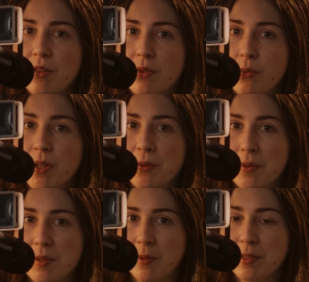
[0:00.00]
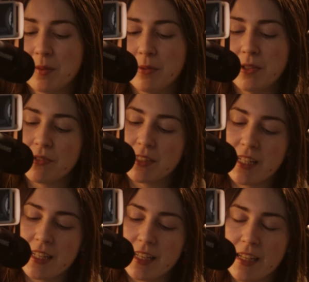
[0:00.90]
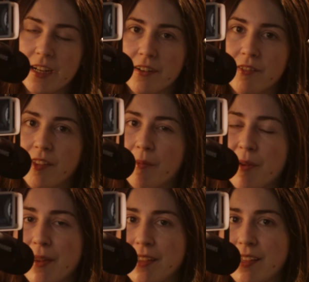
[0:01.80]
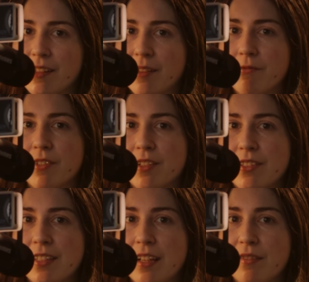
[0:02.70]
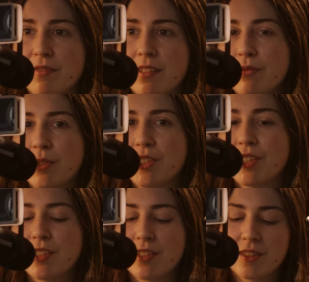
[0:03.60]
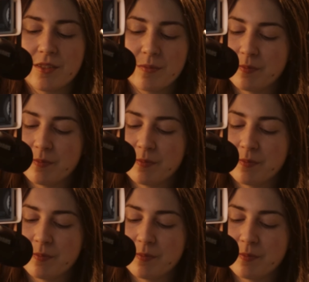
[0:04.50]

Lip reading: we're responsible for taking care of them and making them feel safe, which is